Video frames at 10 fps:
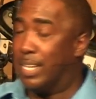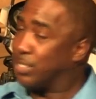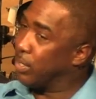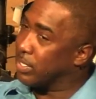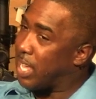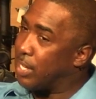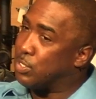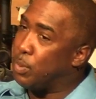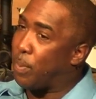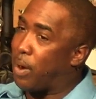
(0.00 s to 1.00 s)
And so there's kind
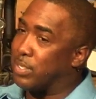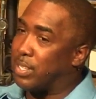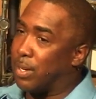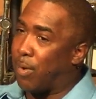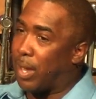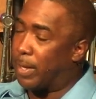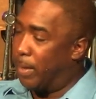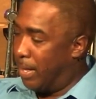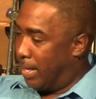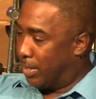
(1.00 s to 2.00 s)
of two parts there, right?
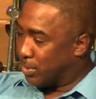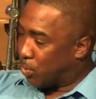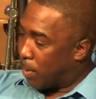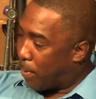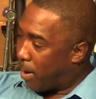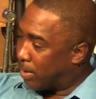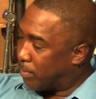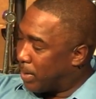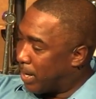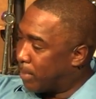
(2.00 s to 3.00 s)
There's the one part
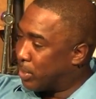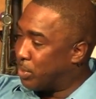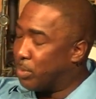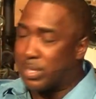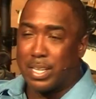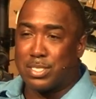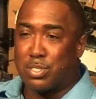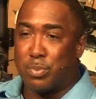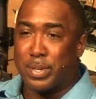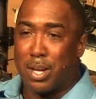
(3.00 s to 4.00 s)
of being able to do the things
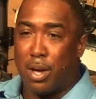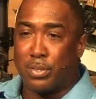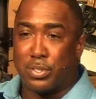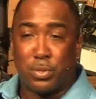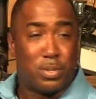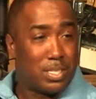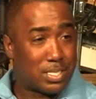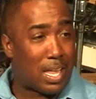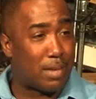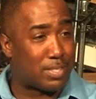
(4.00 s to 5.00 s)
that you've been called to do in
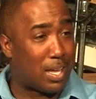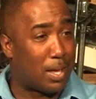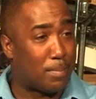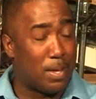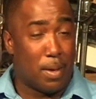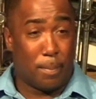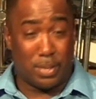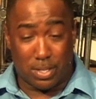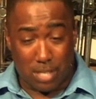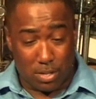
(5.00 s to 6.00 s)
this lifetime,
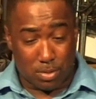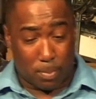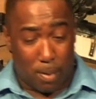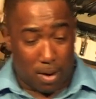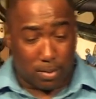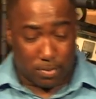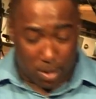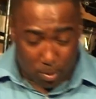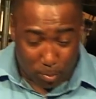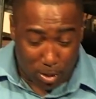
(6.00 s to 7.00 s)
but there's also the part of
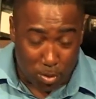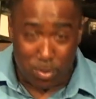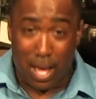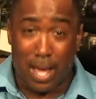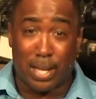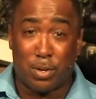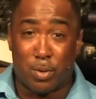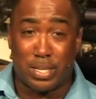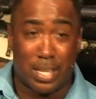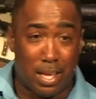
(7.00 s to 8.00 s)
when you die
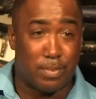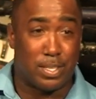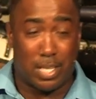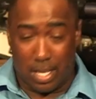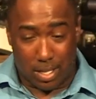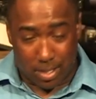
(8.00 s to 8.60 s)
going to heaven.